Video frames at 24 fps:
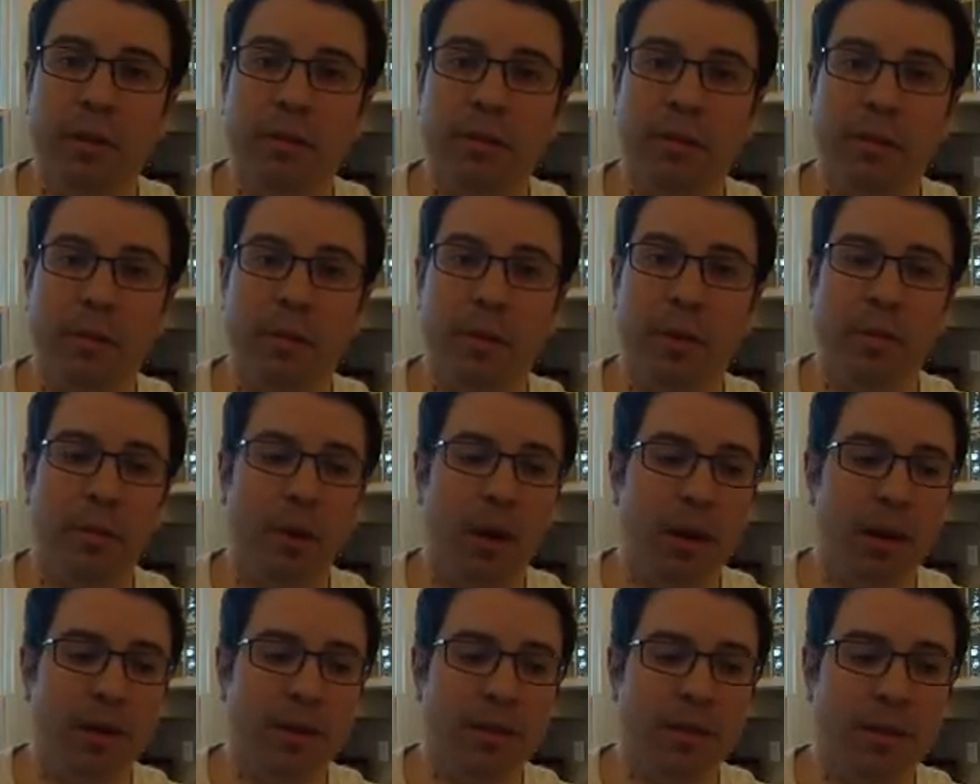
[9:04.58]
some of your
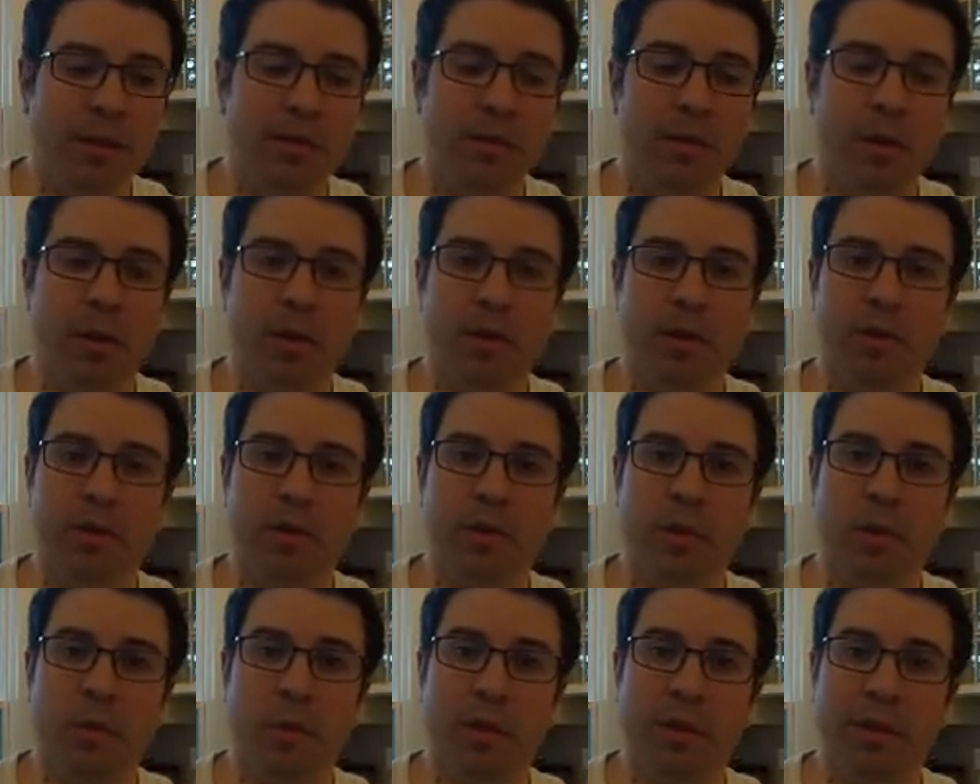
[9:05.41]
minds as far as,
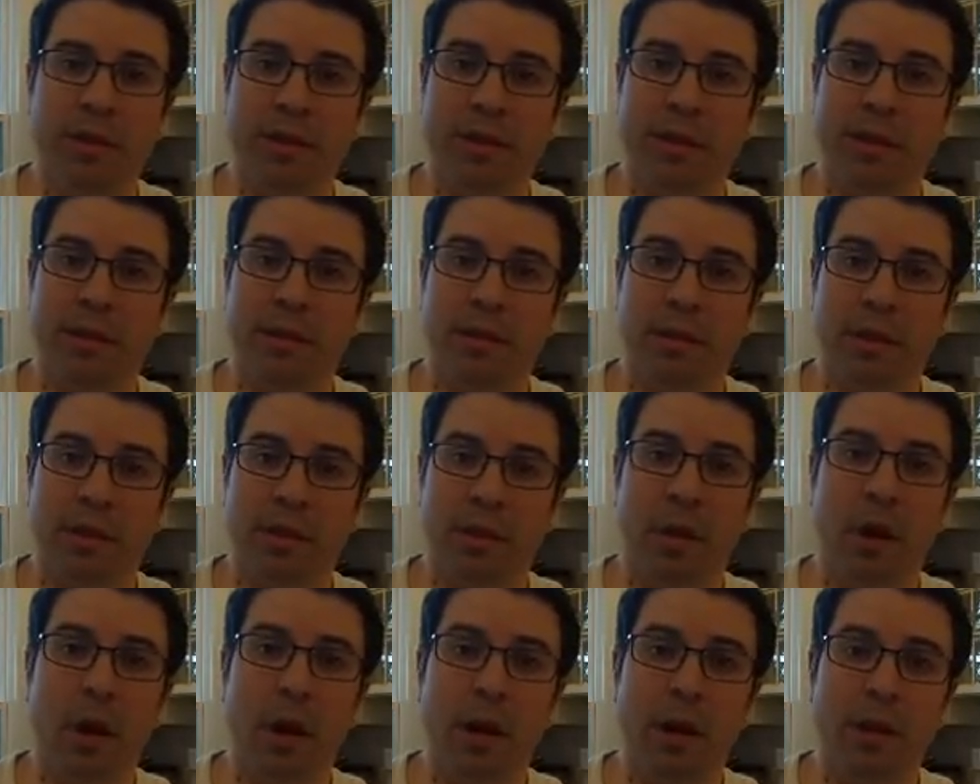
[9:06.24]
you know, what this thing is going to
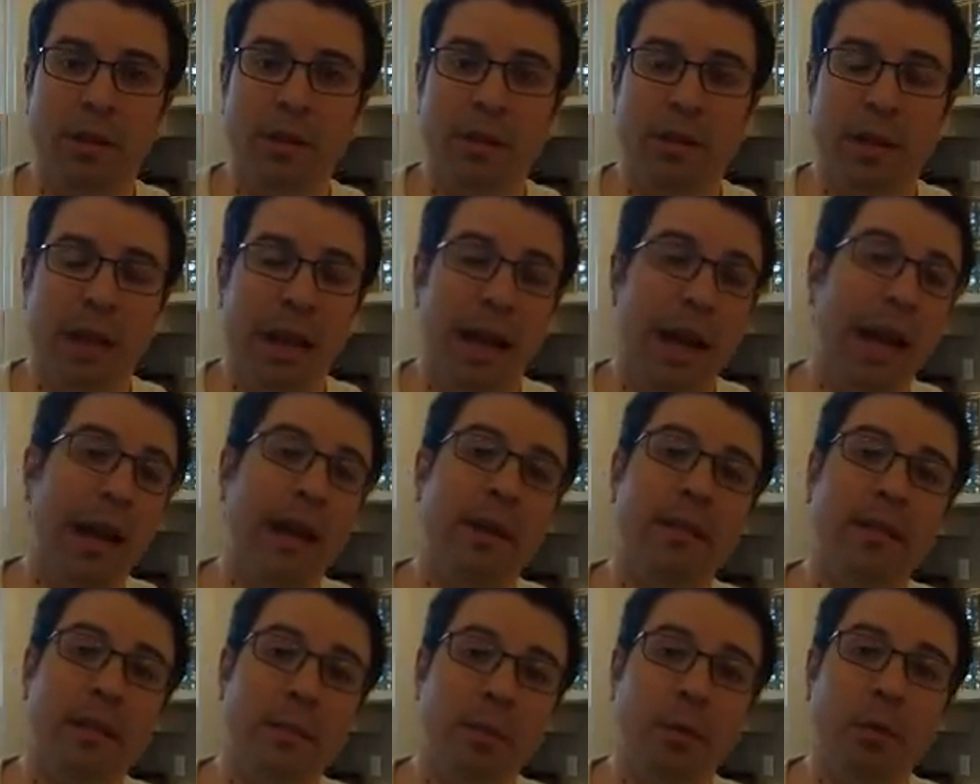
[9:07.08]
cost. And
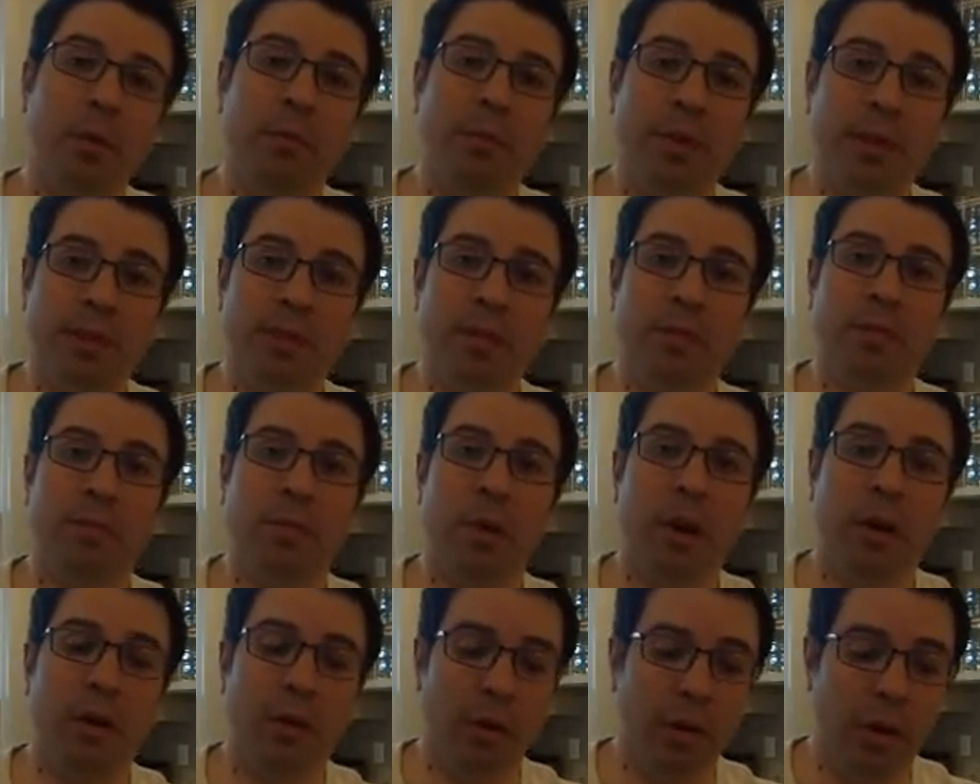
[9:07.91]
a typical business
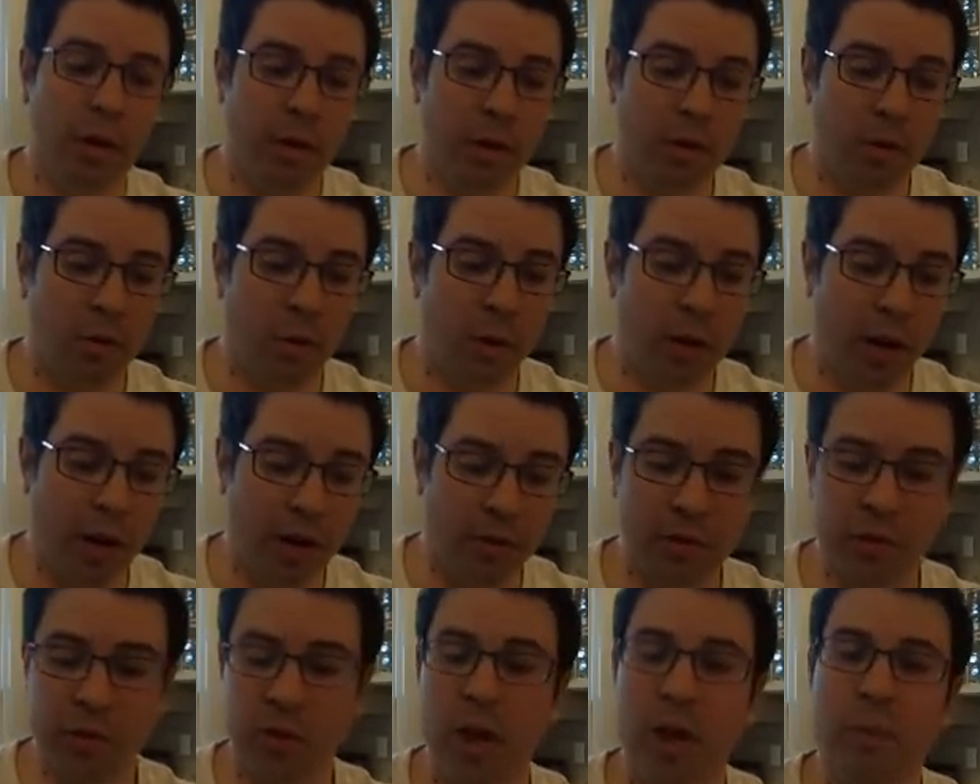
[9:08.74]
model, the way
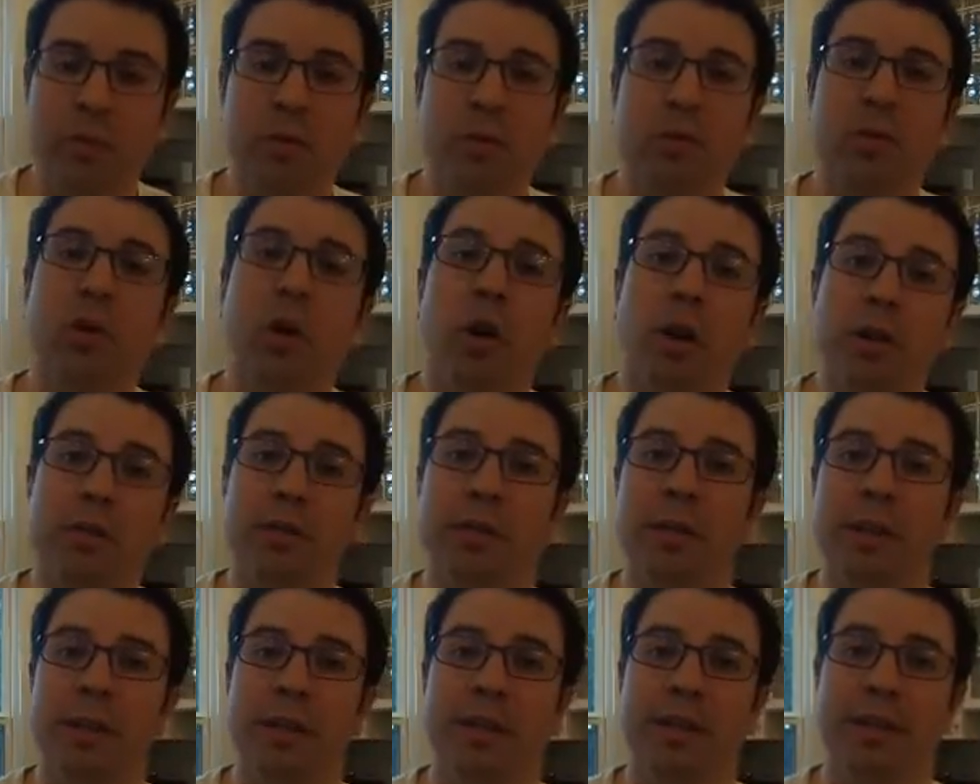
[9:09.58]
other shops would charge
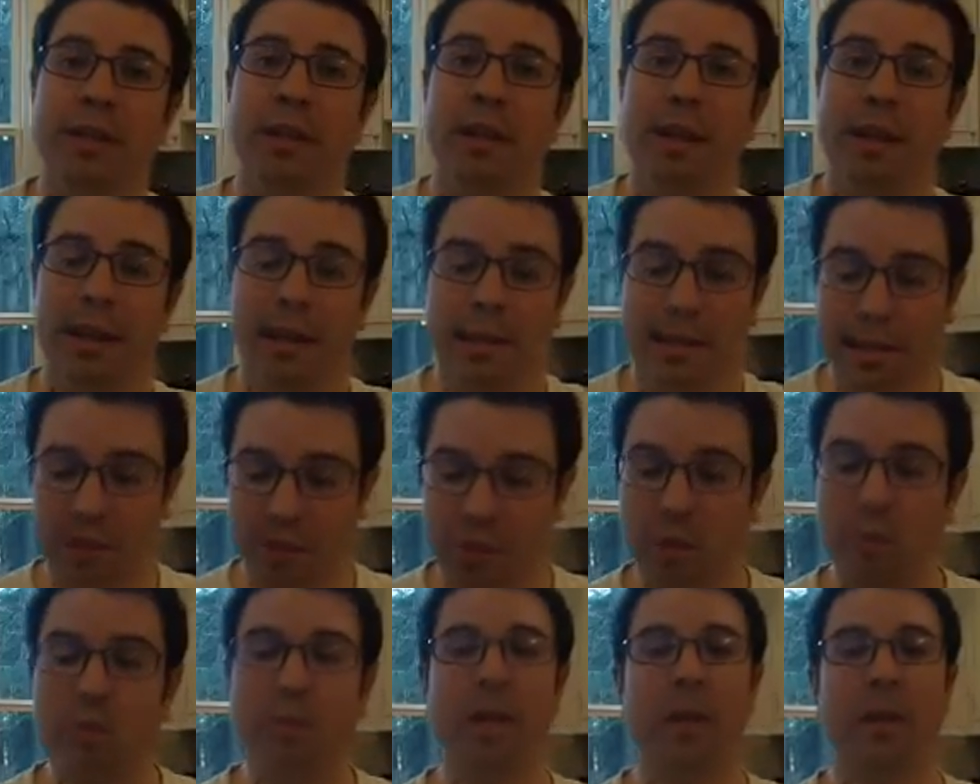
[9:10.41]
for this
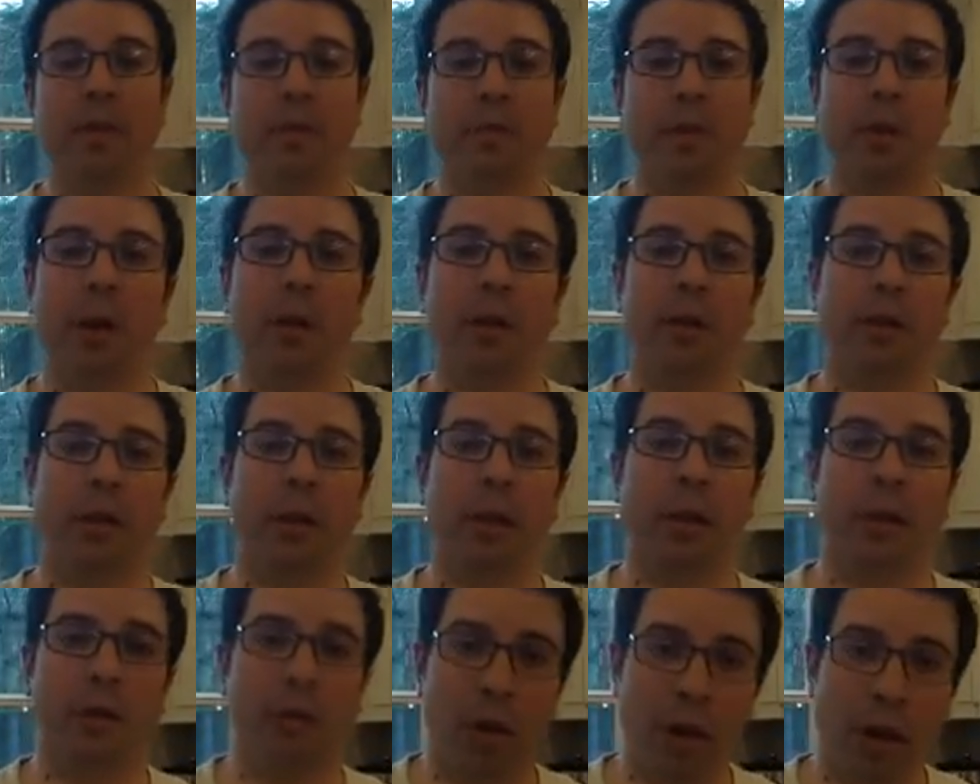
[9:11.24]
should be a $300
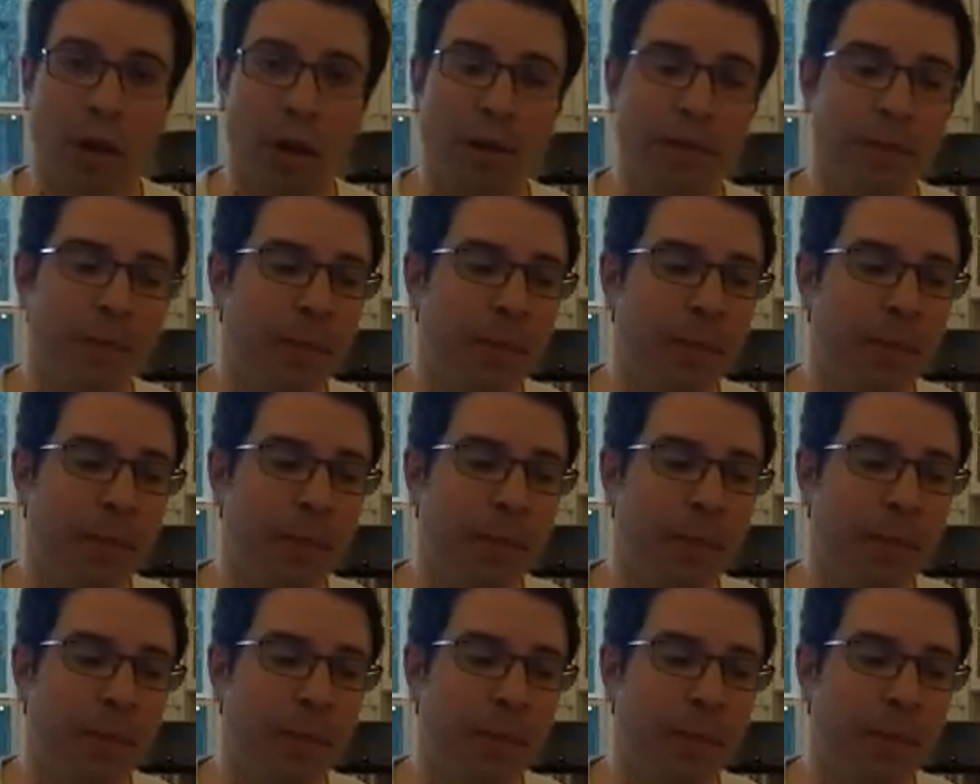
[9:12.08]
rod.